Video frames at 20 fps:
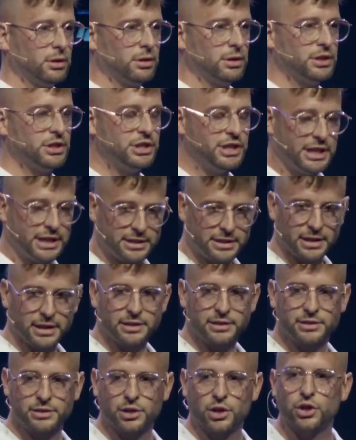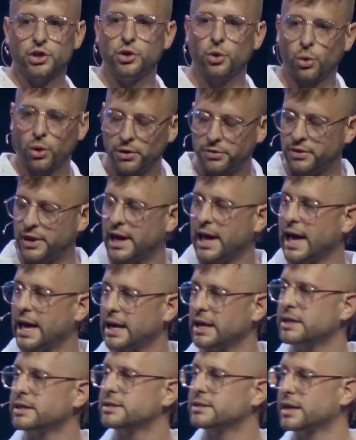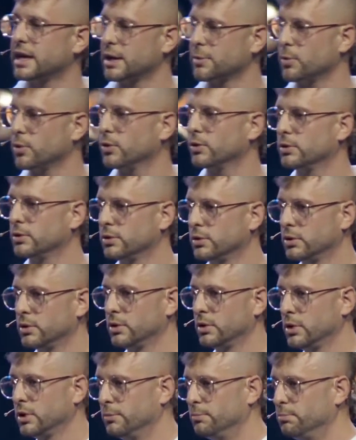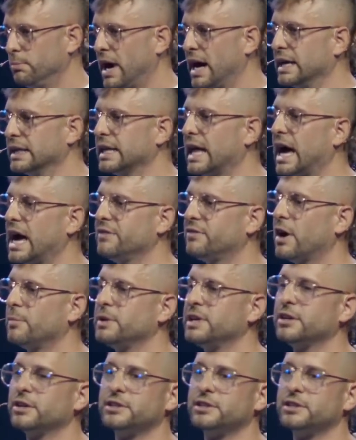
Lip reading: Jesus, you're at the head of the table. My life, I'm here